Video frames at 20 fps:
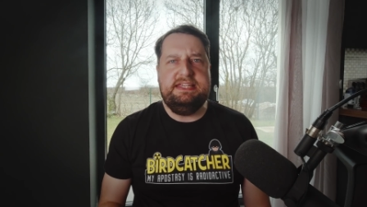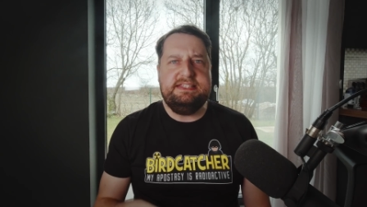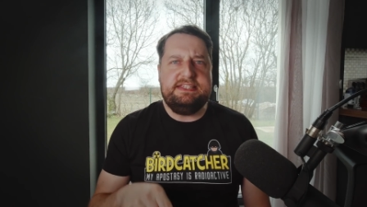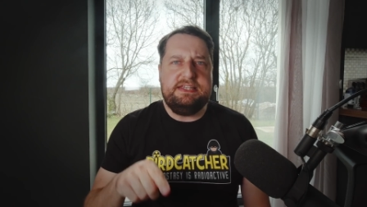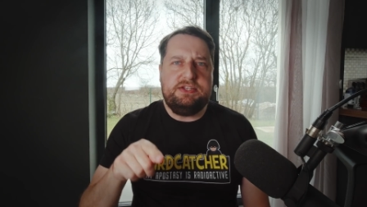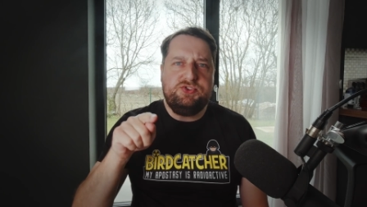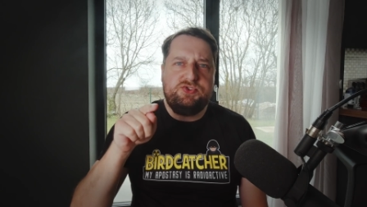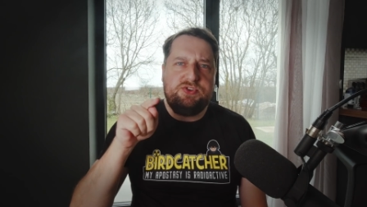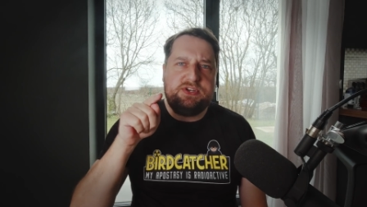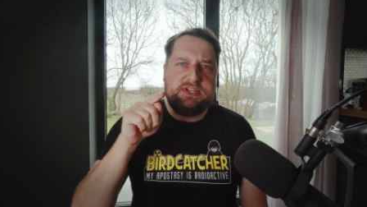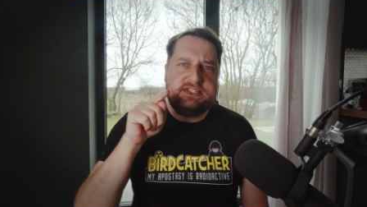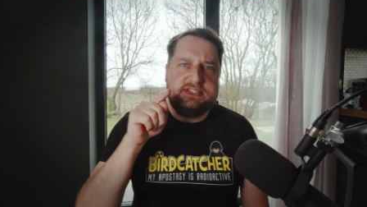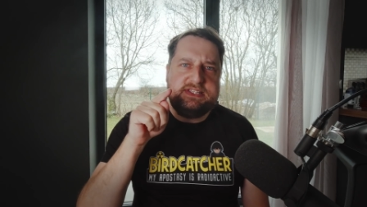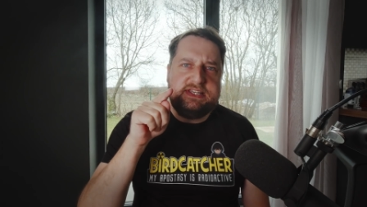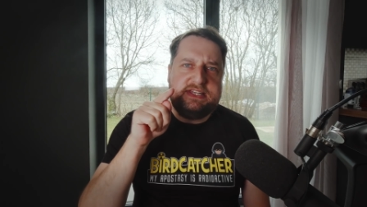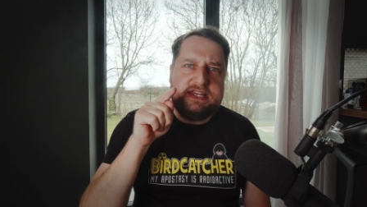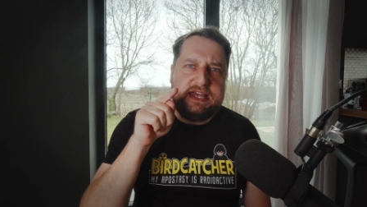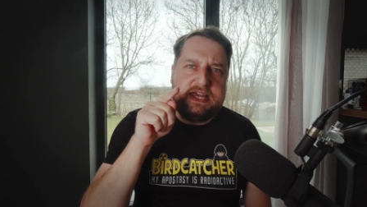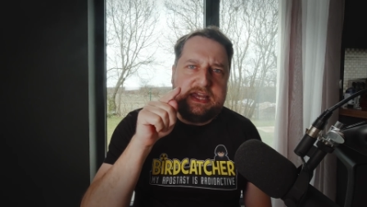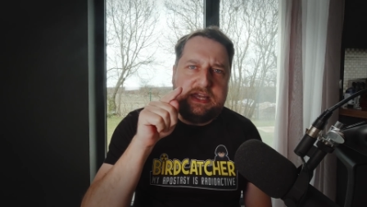He's
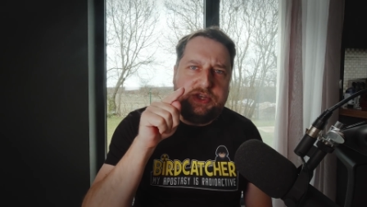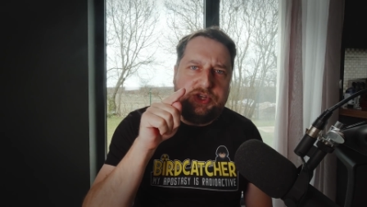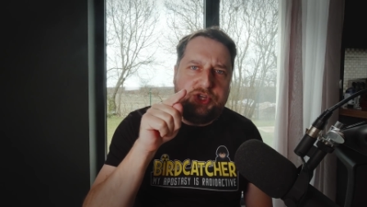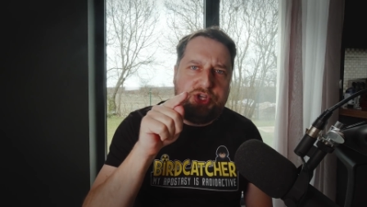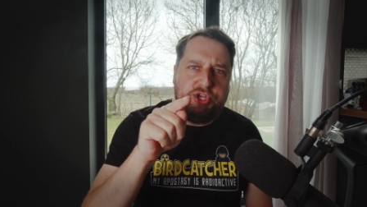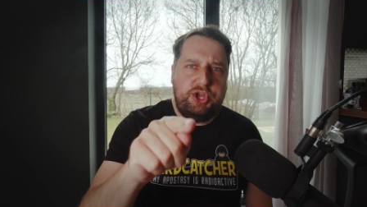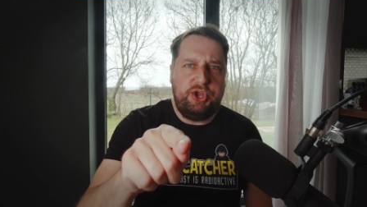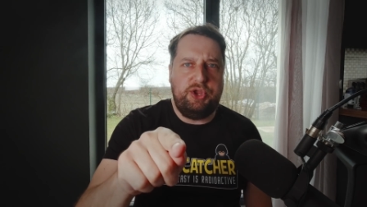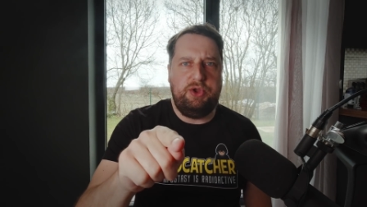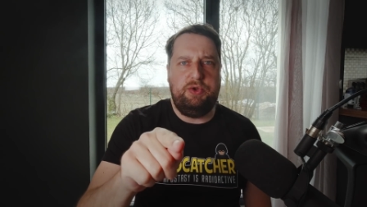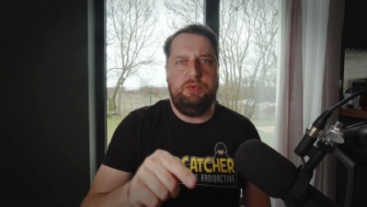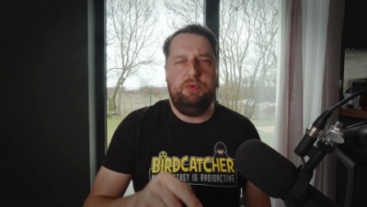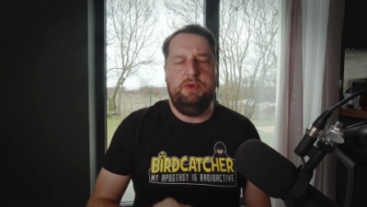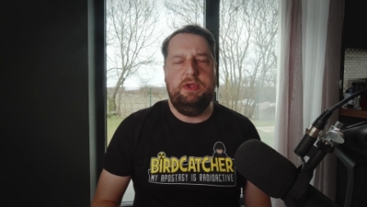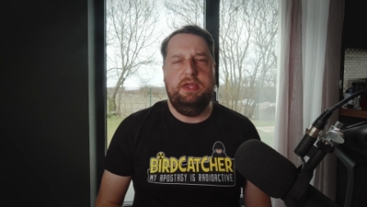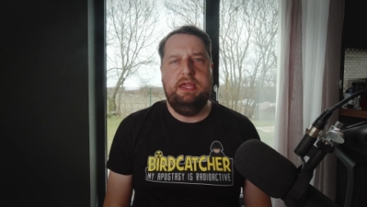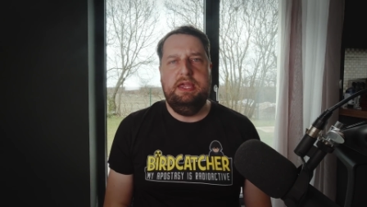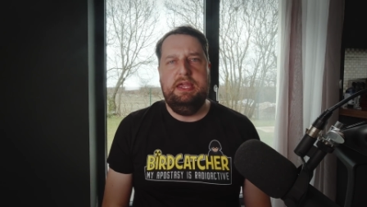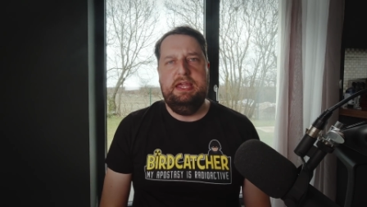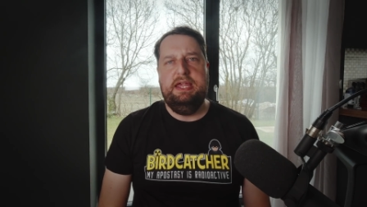interested in you.